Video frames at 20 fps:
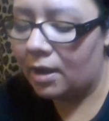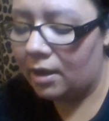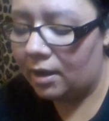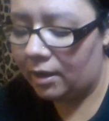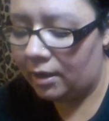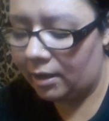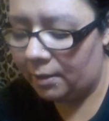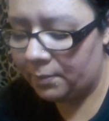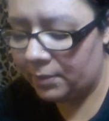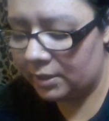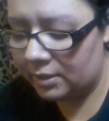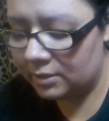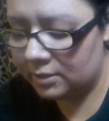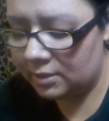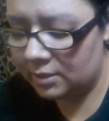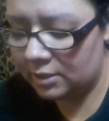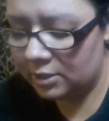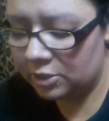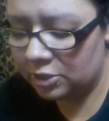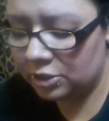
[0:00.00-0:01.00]
It is in
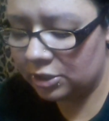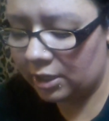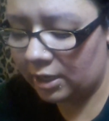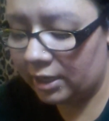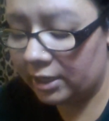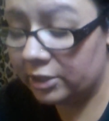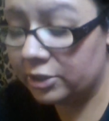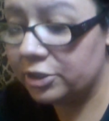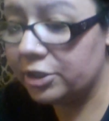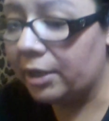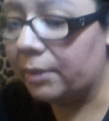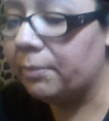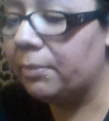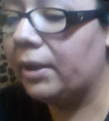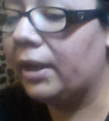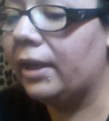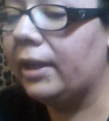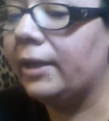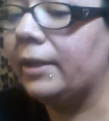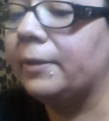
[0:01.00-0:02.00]
the shade
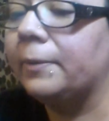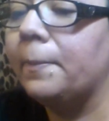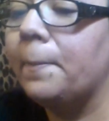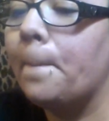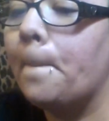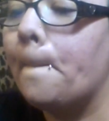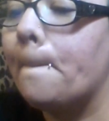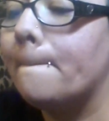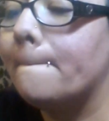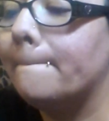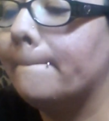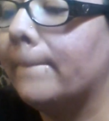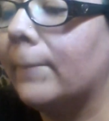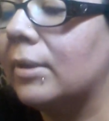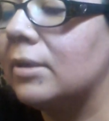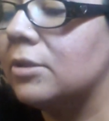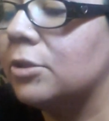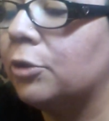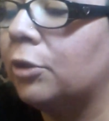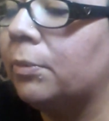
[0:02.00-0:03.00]
Champagne.
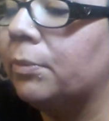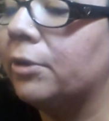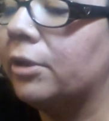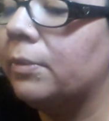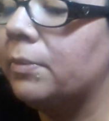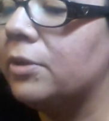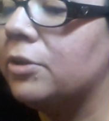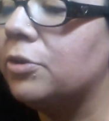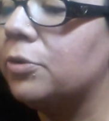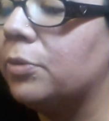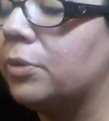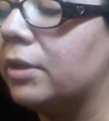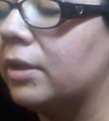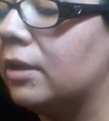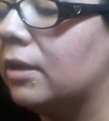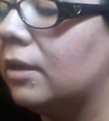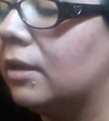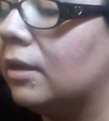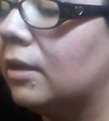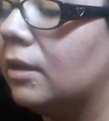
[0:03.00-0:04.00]
So I'm going to be
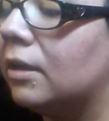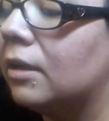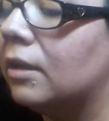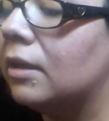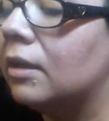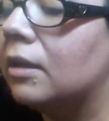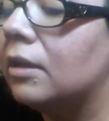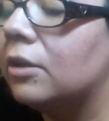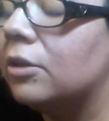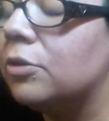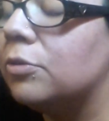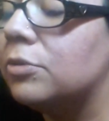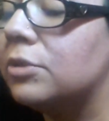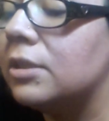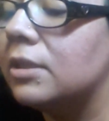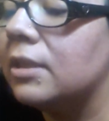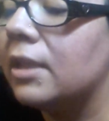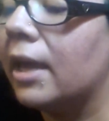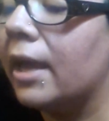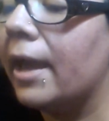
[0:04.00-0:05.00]

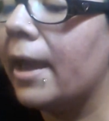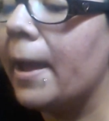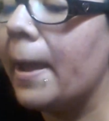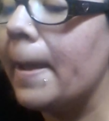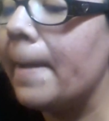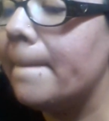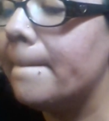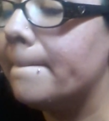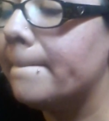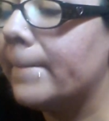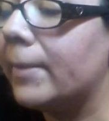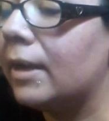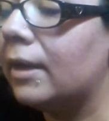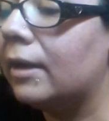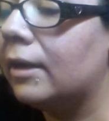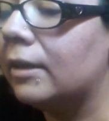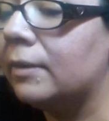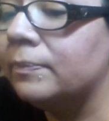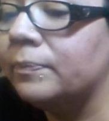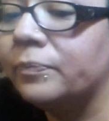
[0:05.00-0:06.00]
using that.
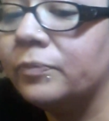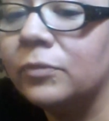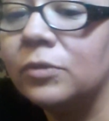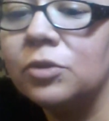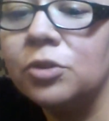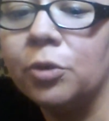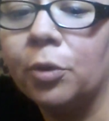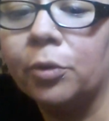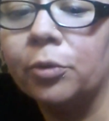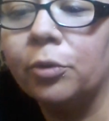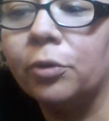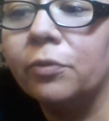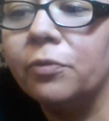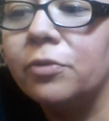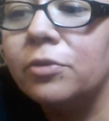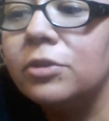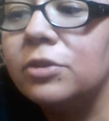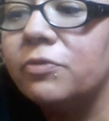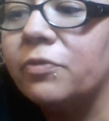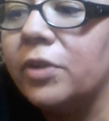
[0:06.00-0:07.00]
So in order for
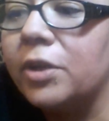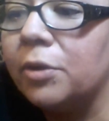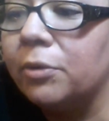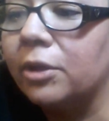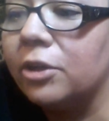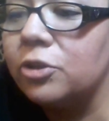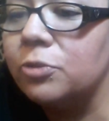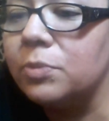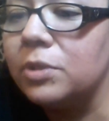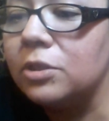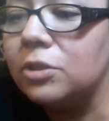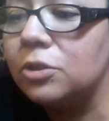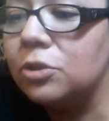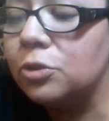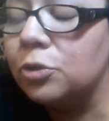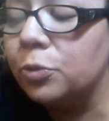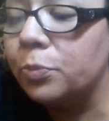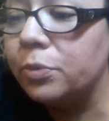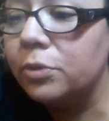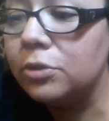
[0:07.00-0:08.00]
this video not to be
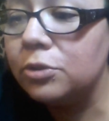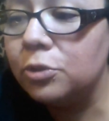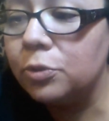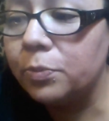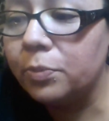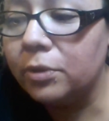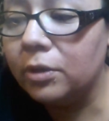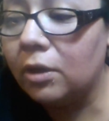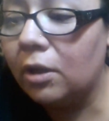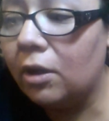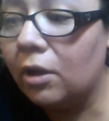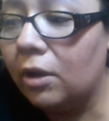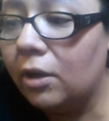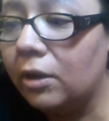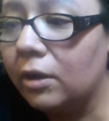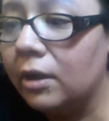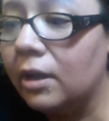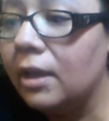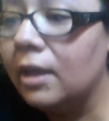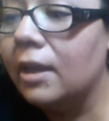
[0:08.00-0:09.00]
super
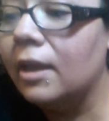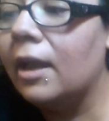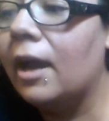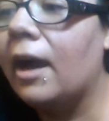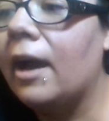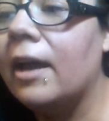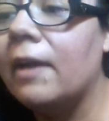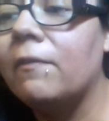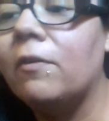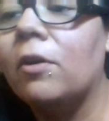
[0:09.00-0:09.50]
long, I have